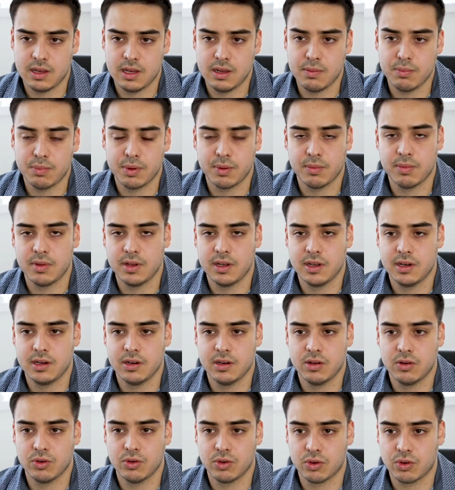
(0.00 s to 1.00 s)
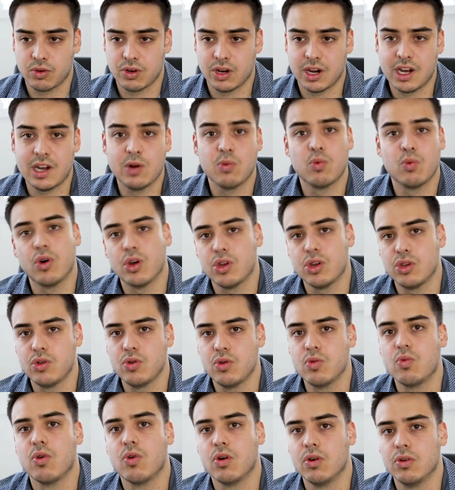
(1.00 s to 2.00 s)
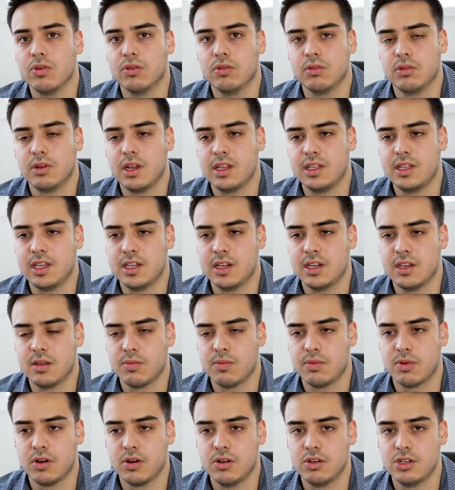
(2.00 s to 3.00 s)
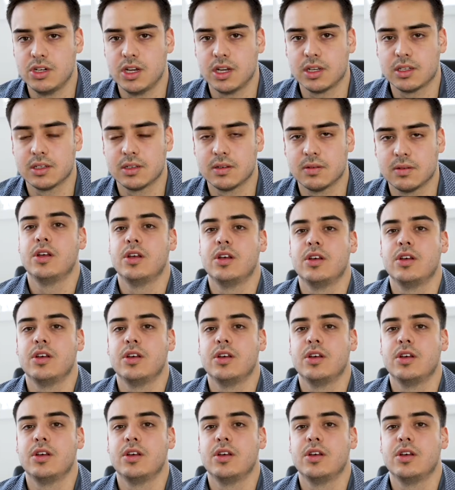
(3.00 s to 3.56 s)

implement or create what you want at the end of the project.